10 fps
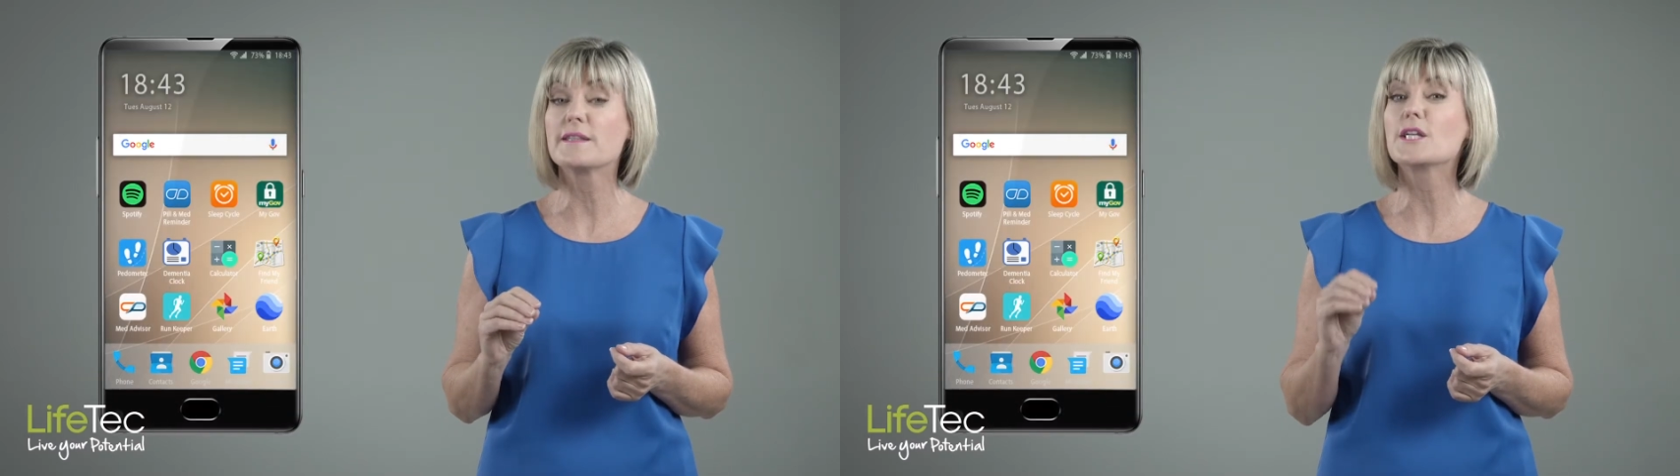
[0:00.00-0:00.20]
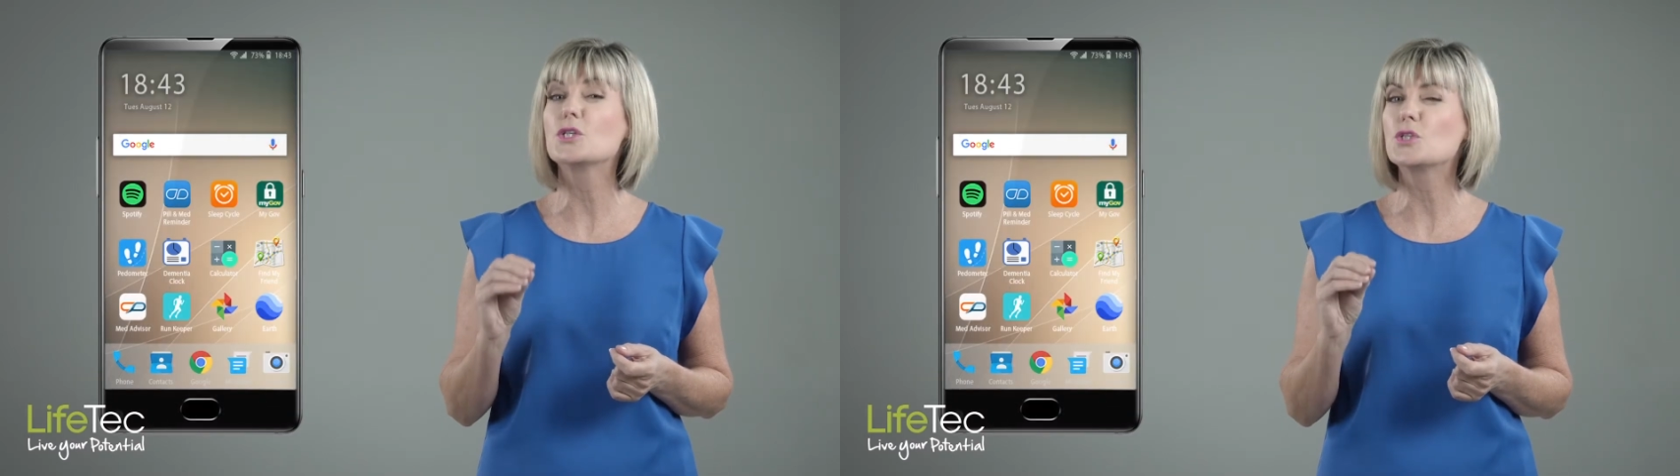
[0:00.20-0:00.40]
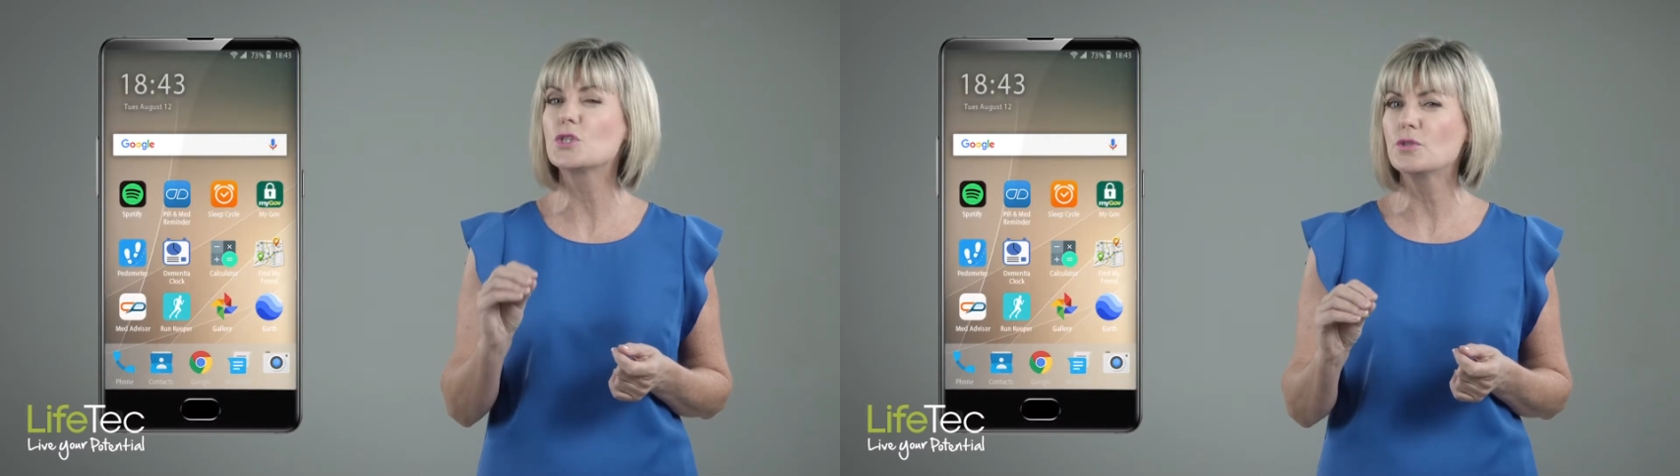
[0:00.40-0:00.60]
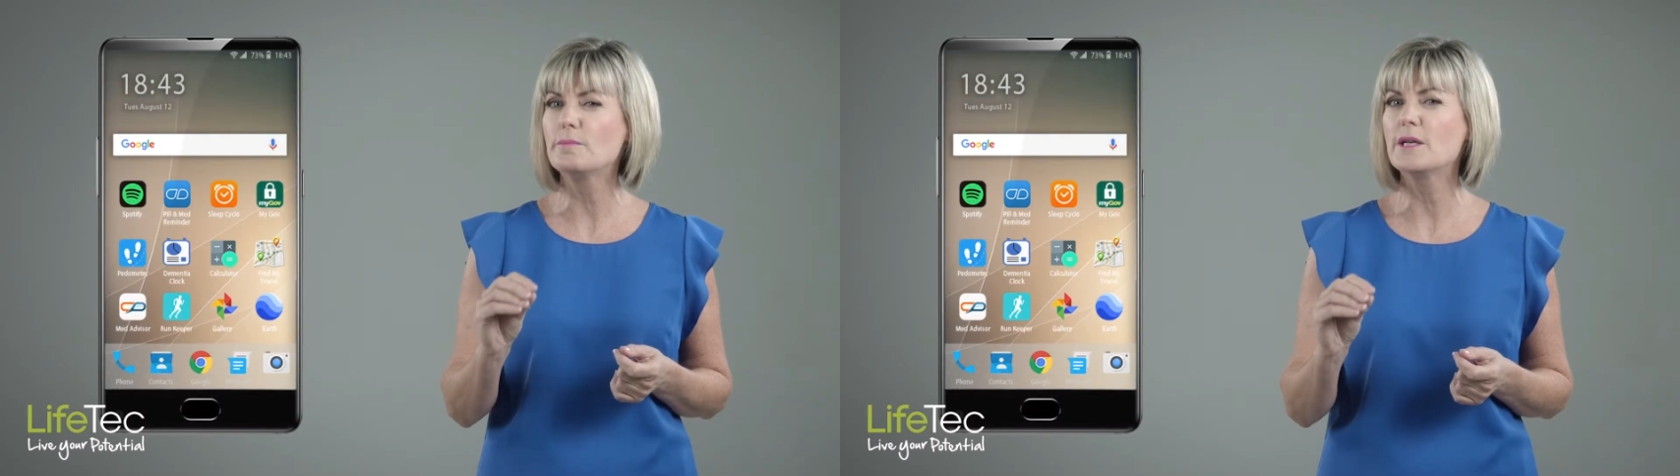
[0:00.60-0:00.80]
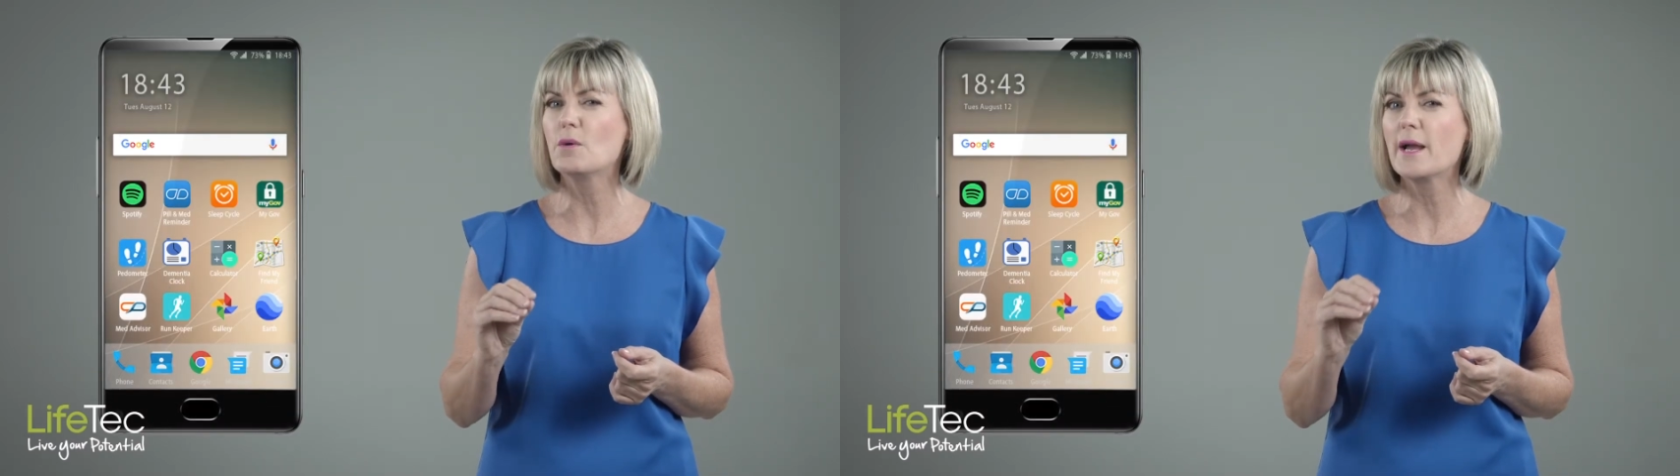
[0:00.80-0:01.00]
that you should
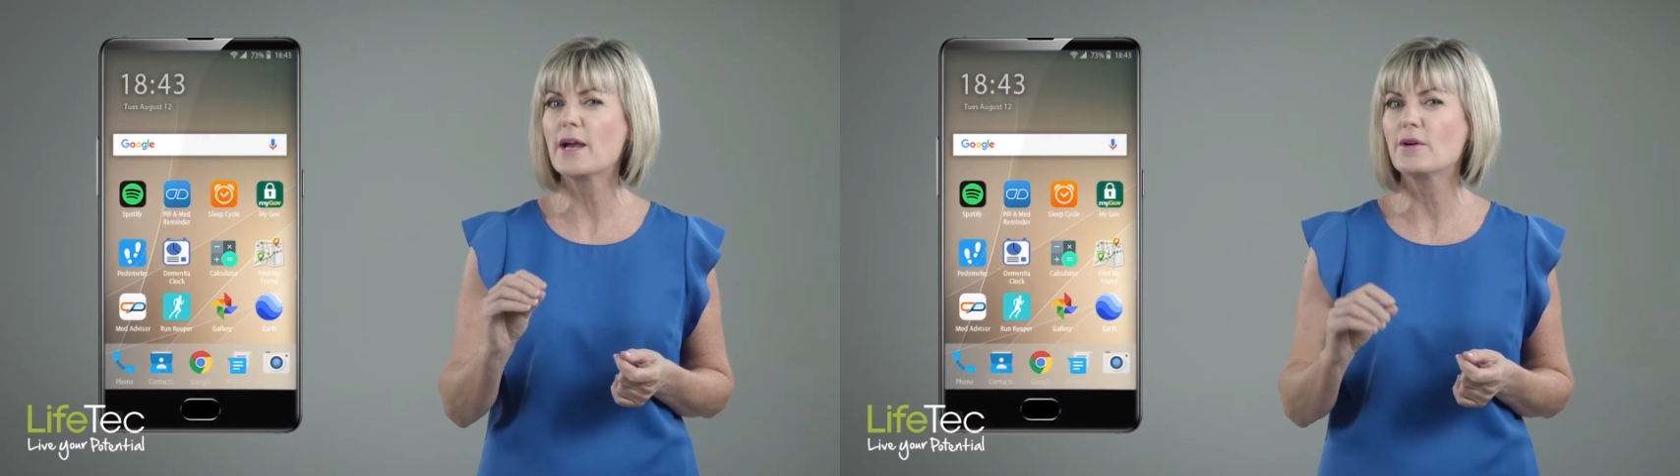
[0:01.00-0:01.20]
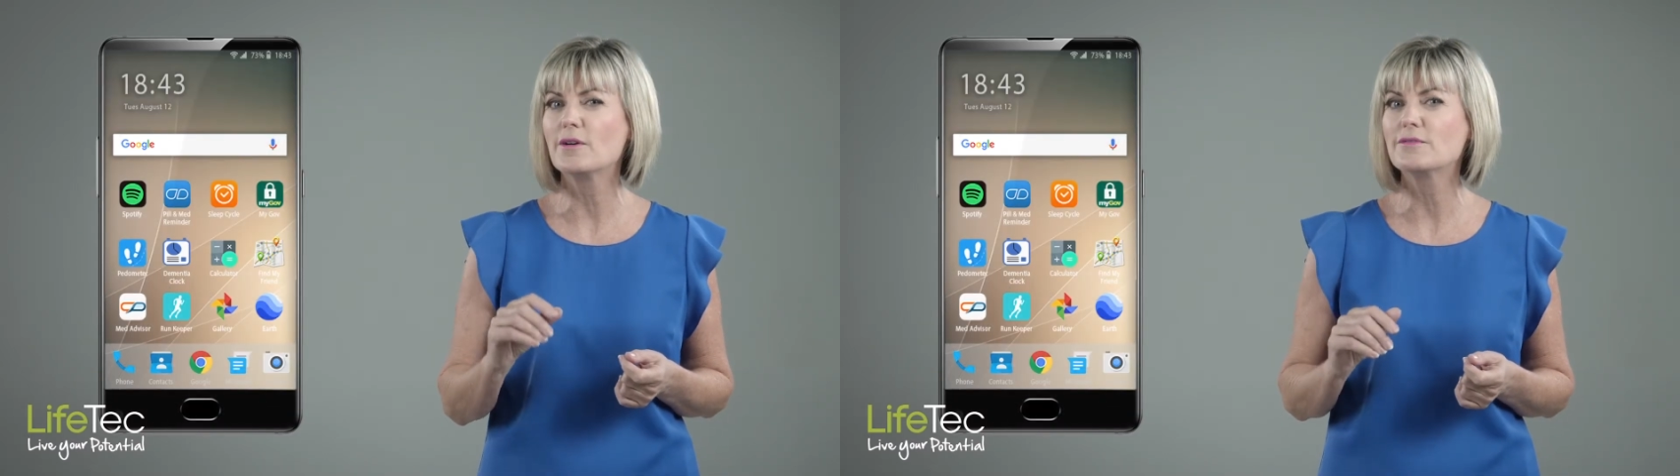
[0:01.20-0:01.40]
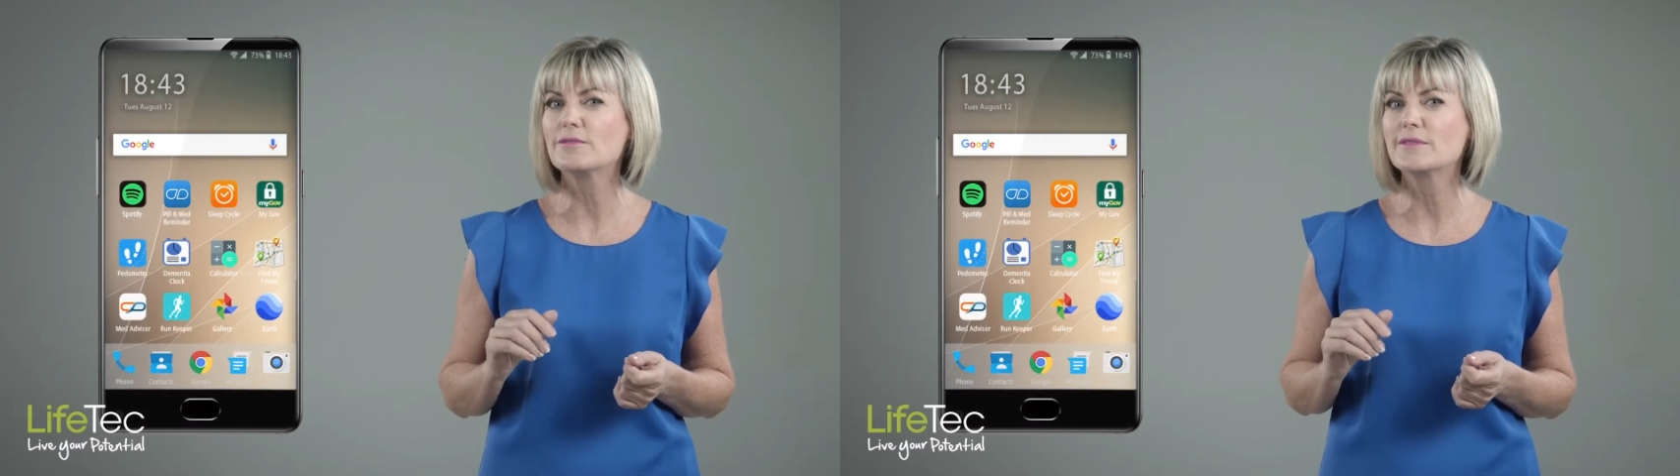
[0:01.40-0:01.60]
be aware of.